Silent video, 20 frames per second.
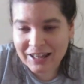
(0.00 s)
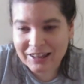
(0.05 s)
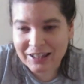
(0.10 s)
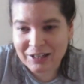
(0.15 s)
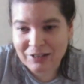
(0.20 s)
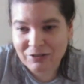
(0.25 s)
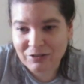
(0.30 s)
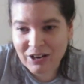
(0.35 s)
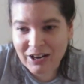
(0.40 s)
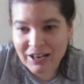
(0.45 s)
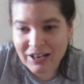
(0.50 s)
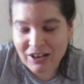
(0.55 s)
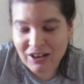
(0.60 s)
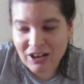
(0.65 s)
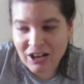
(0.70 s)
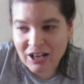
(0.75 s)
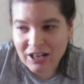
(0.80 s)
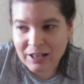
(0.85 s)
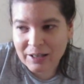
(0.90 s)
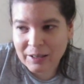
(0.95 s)
Then write
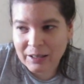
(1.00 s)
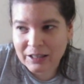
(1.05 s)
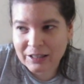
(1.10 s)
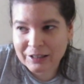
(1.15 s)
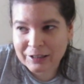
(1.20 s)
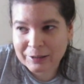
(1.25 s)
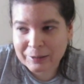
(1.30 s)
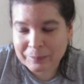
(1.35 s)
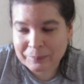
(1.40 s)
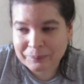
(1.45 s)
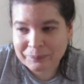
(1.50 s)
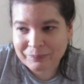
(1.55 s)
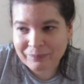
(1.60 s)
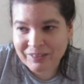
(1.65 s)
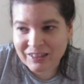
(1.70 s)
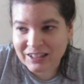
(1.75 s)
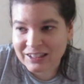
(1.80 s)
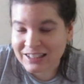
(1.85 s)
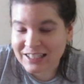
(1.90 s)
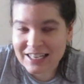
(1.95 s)

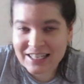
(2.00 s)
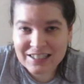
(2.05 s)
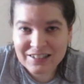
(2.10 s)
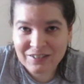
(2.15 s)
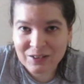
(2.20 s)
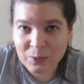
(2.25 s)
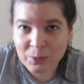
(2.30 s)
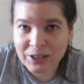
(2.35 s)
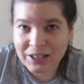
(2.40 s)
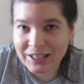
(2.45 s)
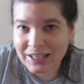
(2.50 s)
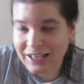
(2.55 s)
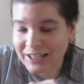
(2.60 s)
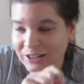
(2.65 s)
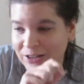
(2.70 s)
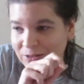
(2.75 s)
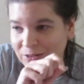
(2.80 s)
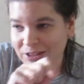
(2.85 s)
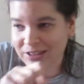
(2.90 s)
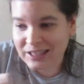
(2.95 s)
the days of the week,
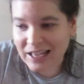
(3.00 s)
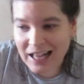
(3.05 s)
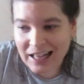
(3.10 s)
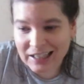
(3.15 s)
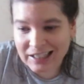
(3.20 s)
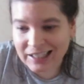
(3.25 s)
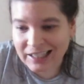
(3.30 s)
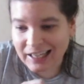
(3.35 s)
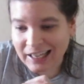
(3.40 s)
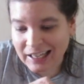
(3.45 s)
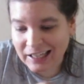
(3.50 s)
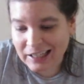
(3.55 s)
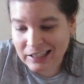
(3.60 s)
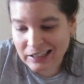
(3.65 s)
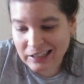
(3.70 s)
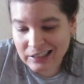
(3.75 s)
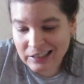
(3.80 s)
and you just allocate